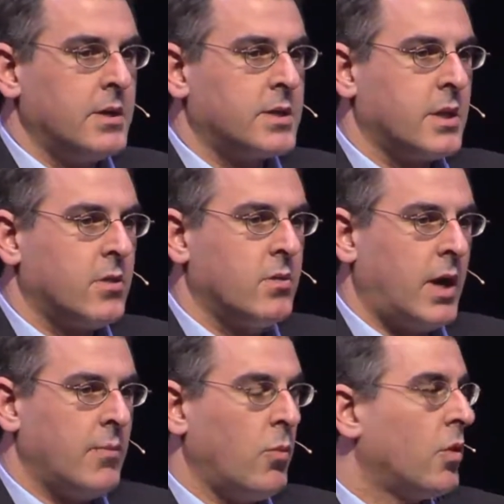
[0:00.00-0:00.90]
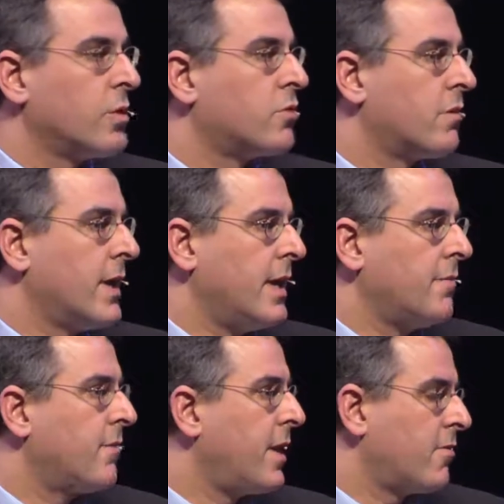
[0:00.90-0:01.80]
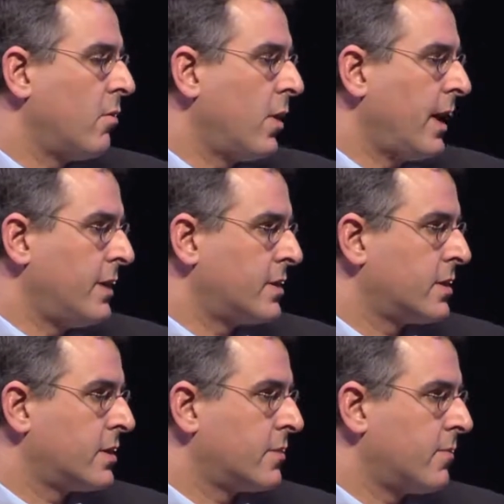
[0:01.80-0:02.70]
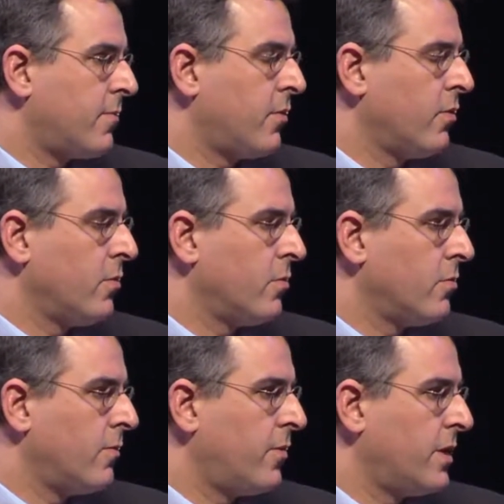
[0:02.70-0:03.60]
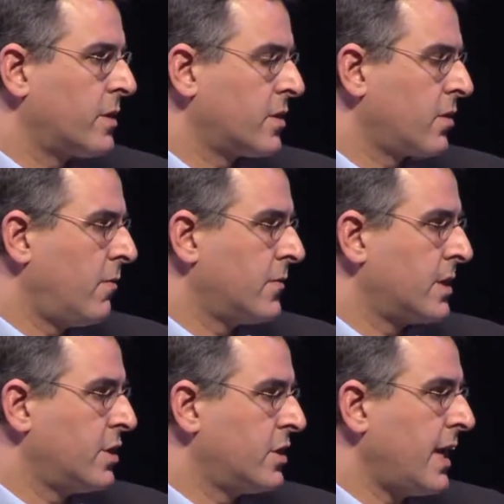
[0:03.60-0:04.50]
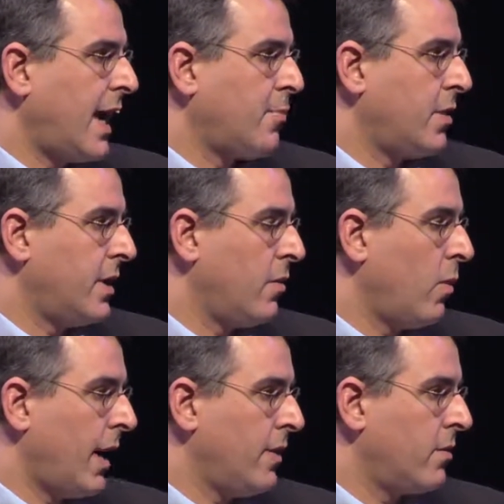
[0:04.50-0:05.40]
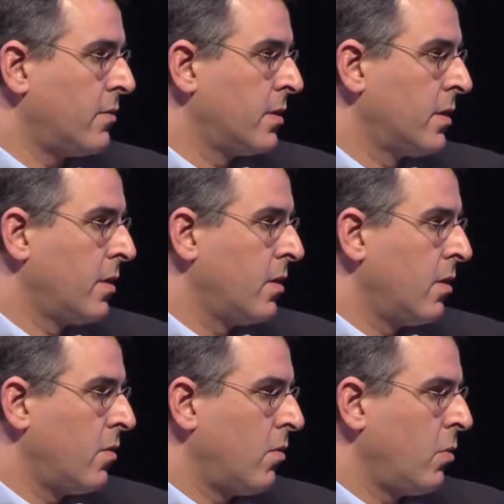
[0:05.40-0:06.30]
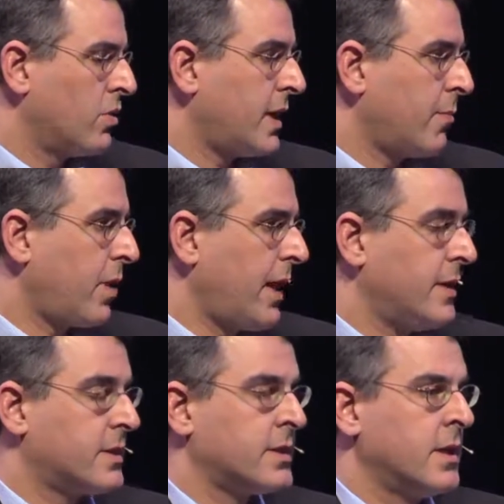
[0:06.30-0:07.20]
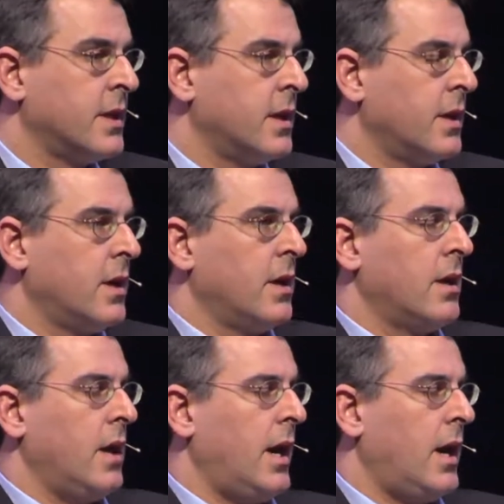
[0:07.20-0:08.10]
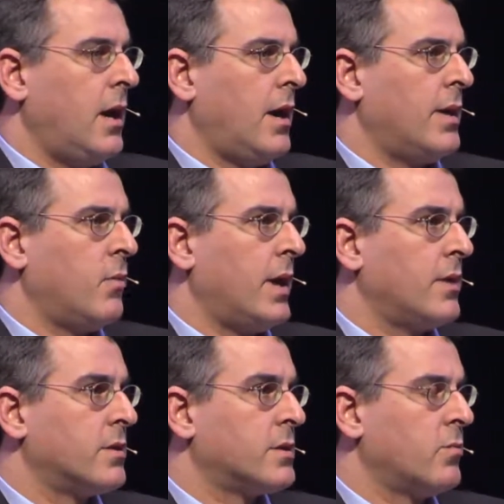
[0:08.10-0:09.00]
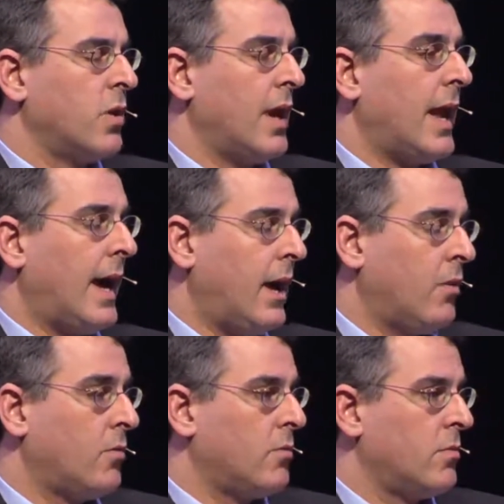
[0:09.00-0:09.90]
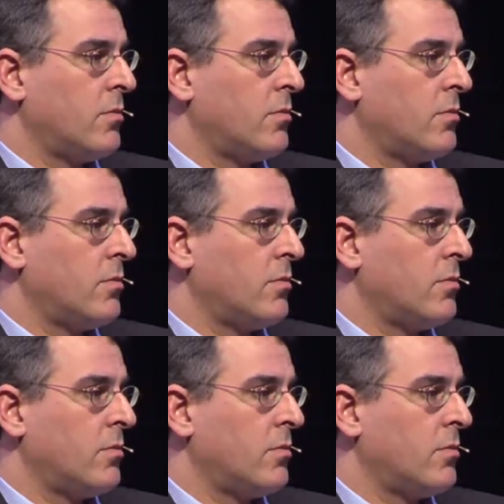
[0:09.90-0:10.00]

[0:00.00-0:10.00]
So I'm wondering if there are ways for this conversation to happen in a way that will take place, in a way that will allow